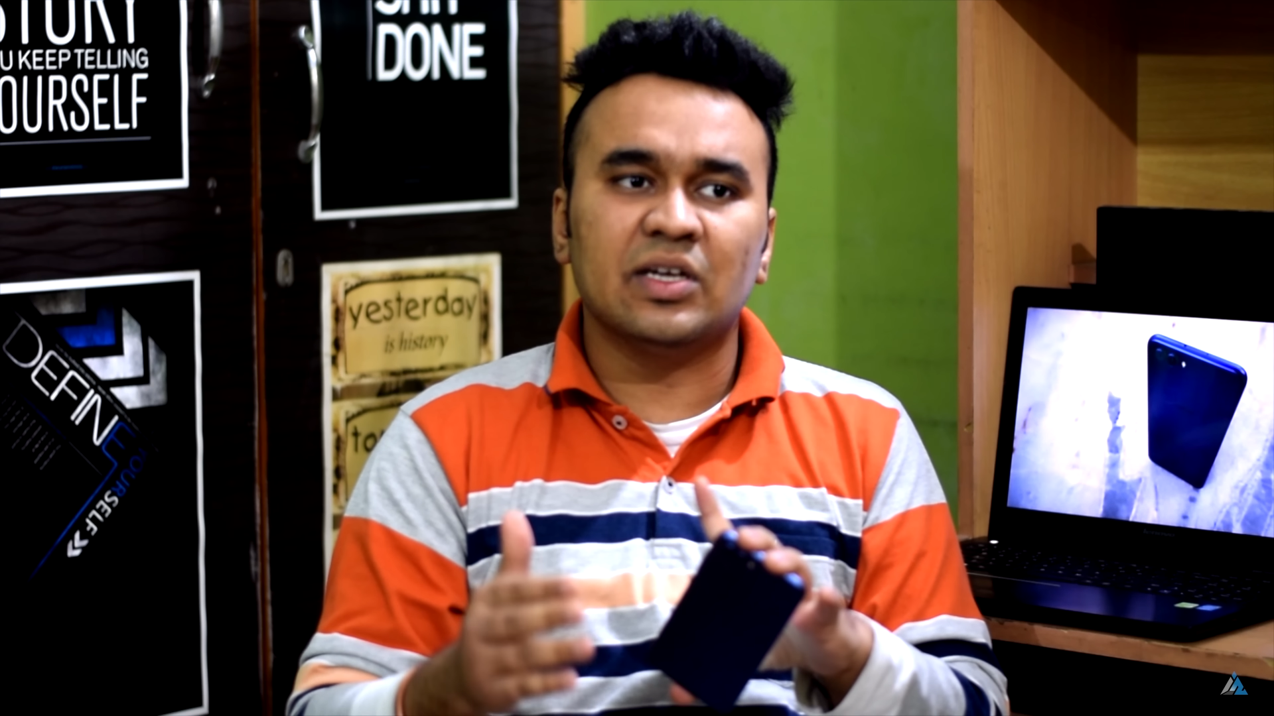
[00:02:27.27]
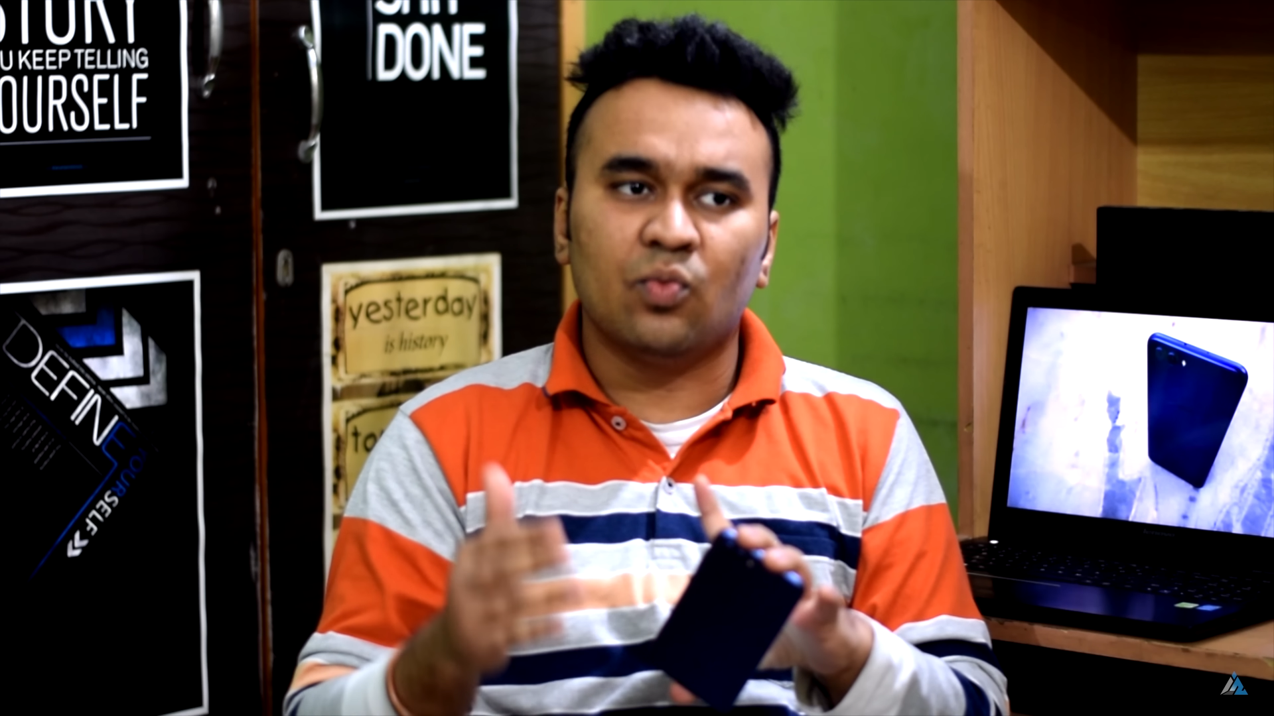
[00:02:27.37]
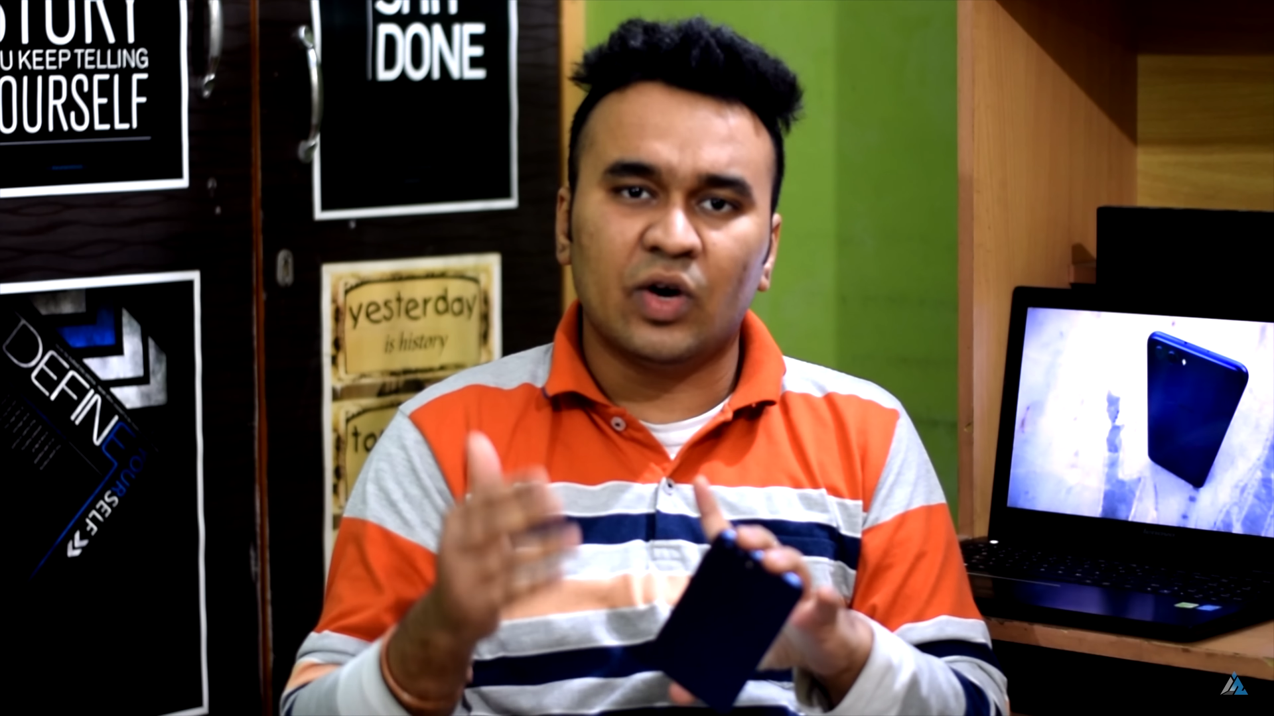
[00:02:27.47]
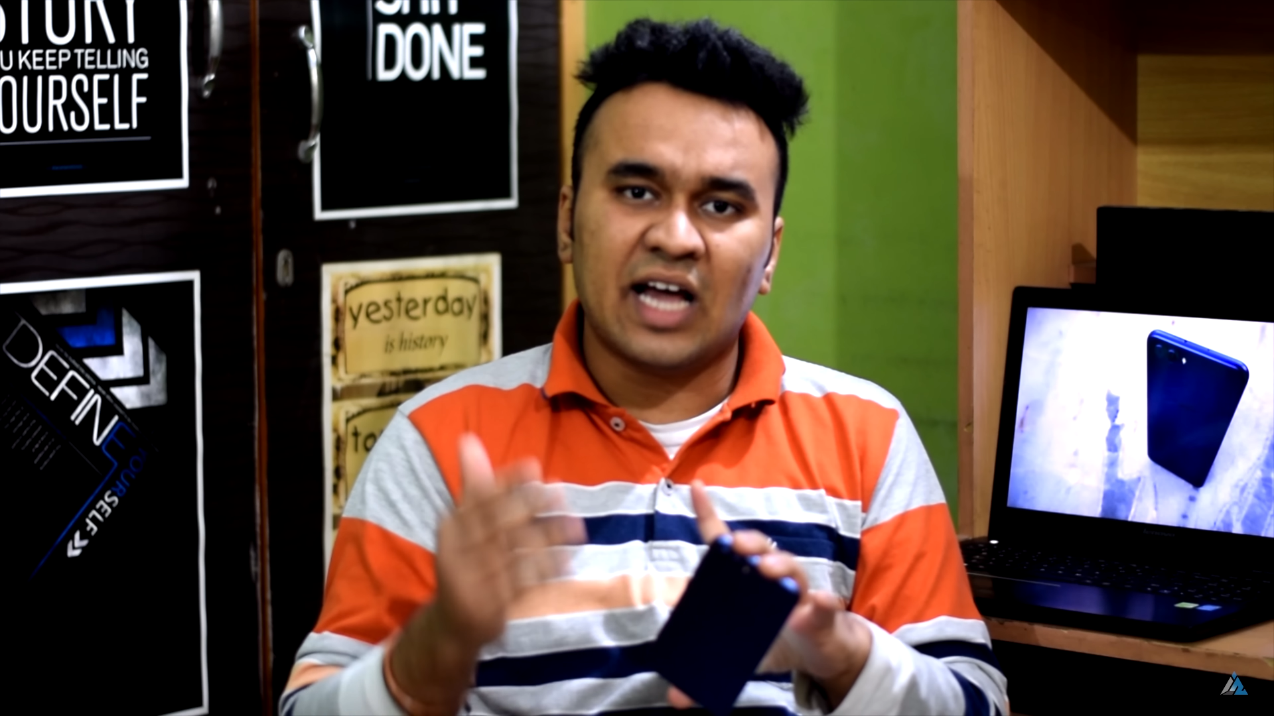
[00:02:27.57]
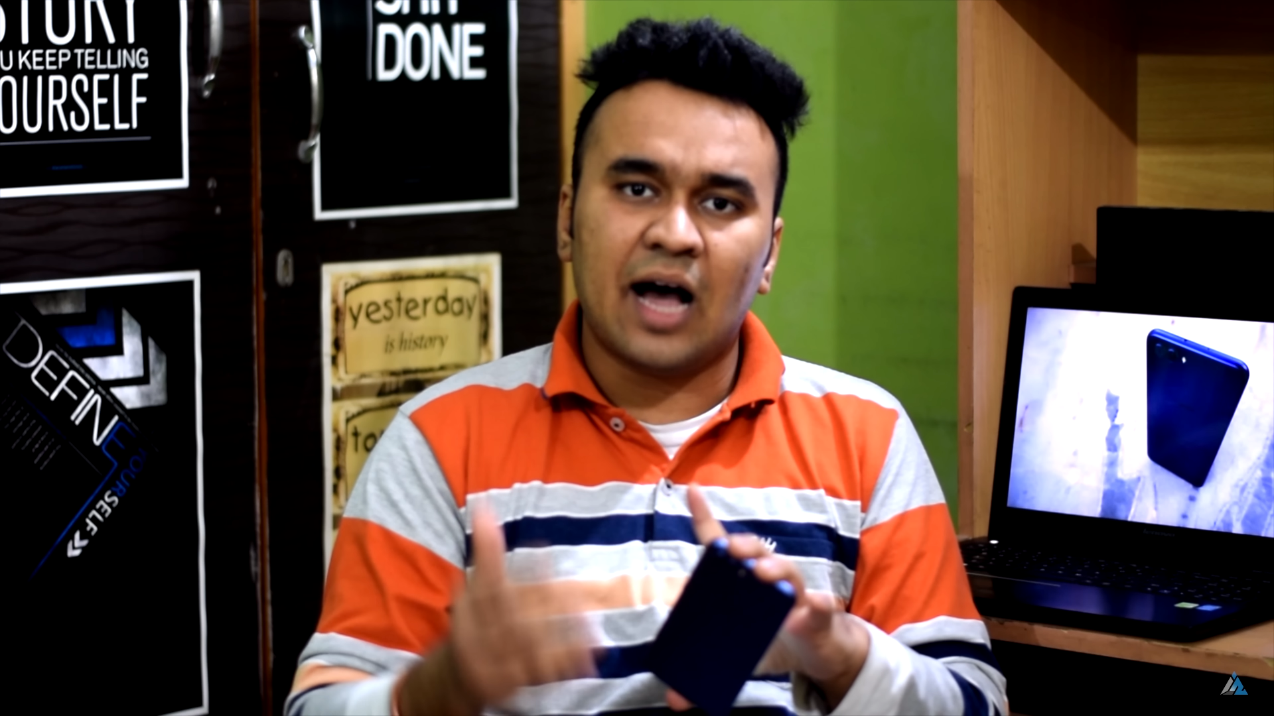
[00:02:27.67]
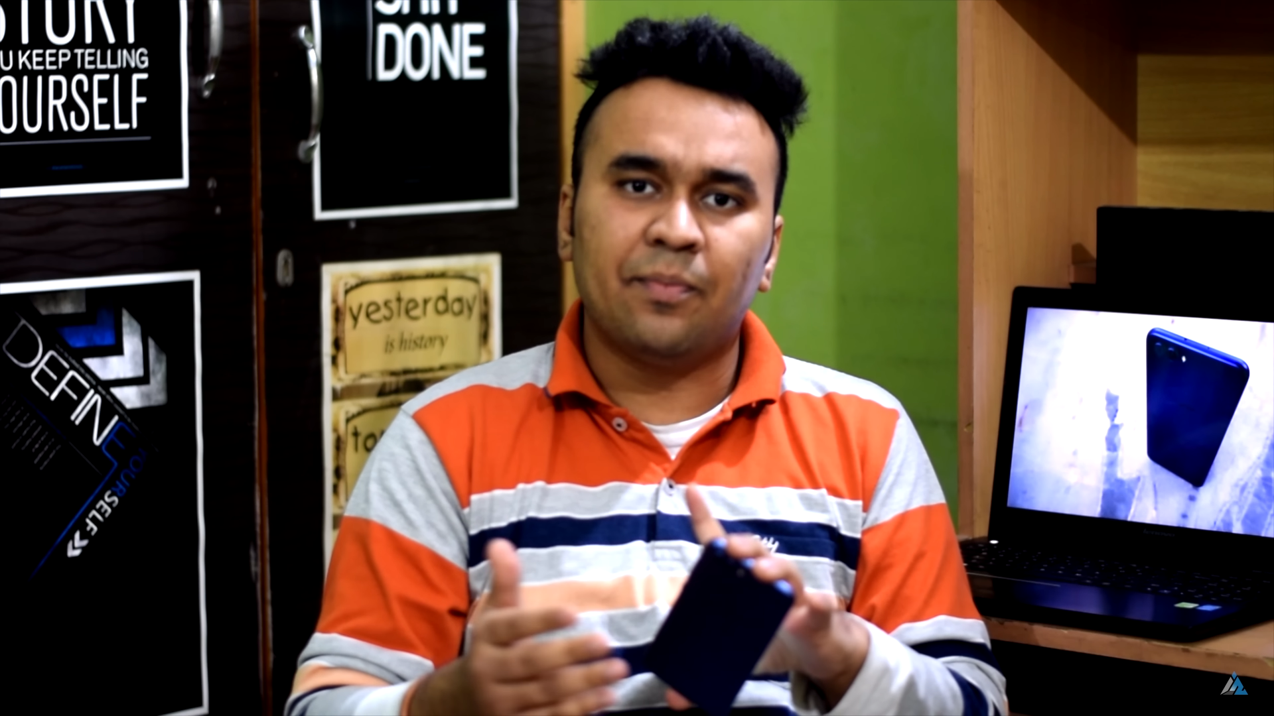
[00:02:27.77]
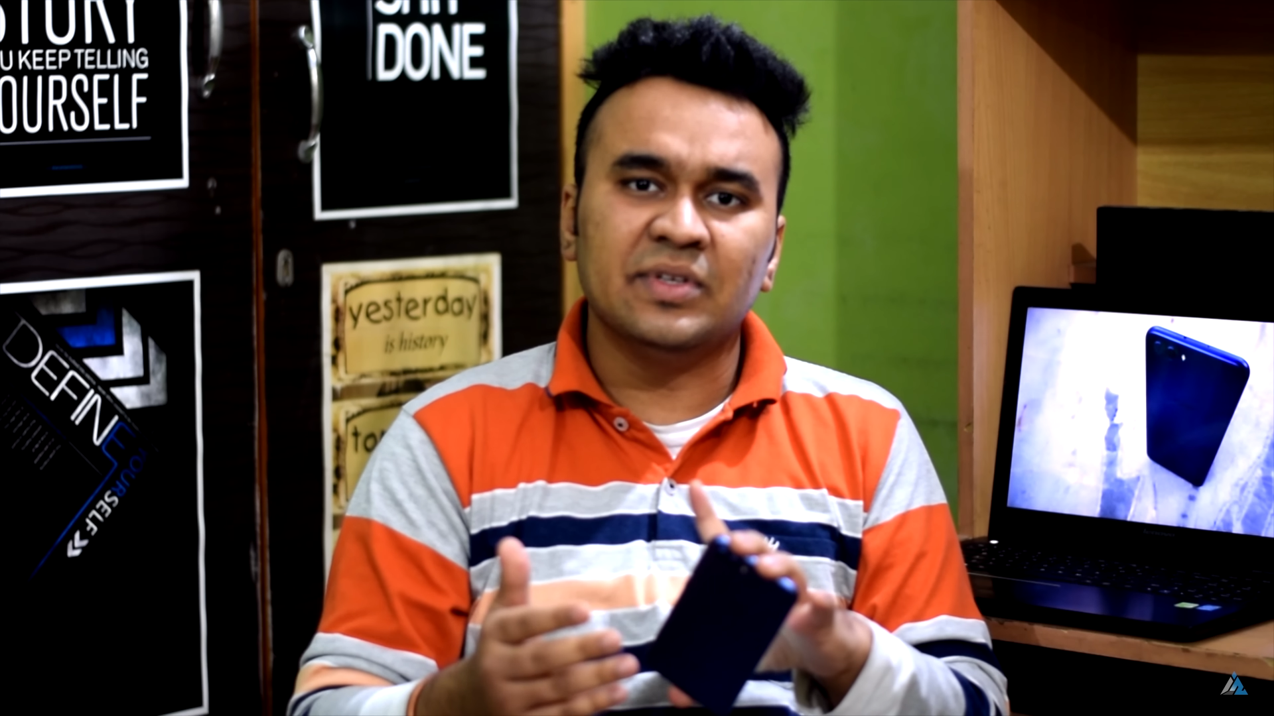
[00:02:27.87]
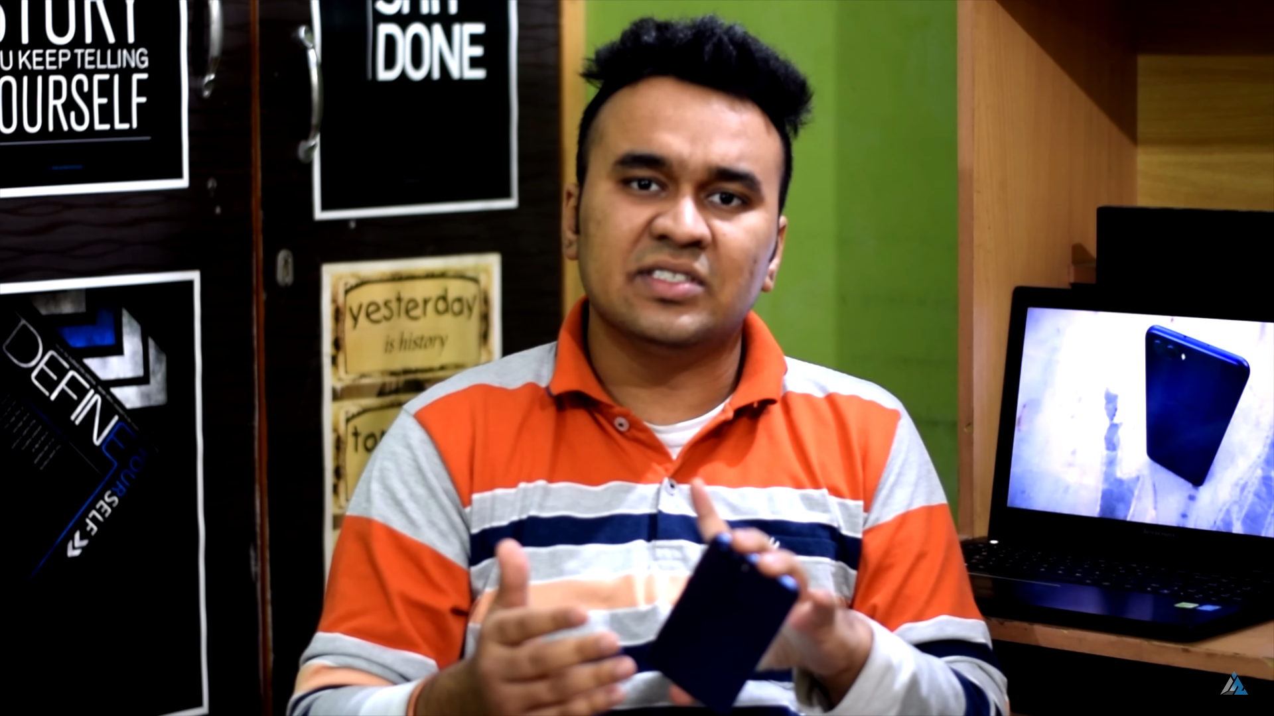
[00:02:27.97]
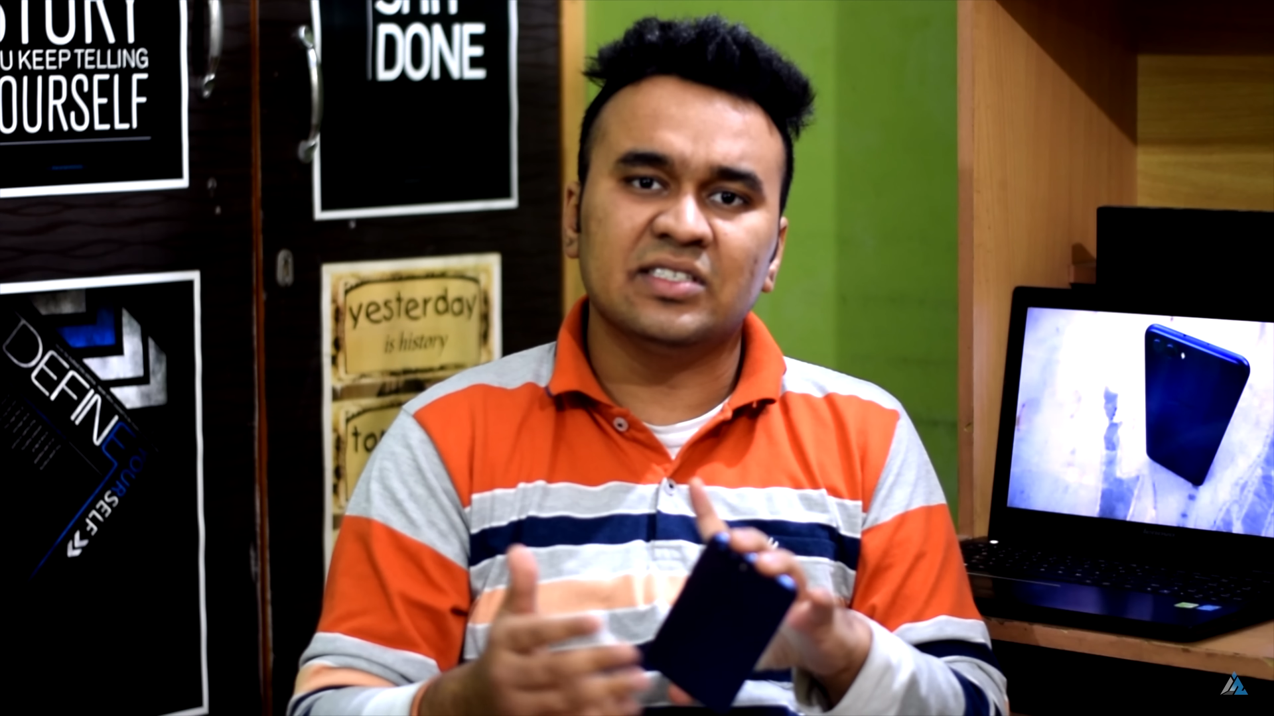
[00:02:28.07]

what happens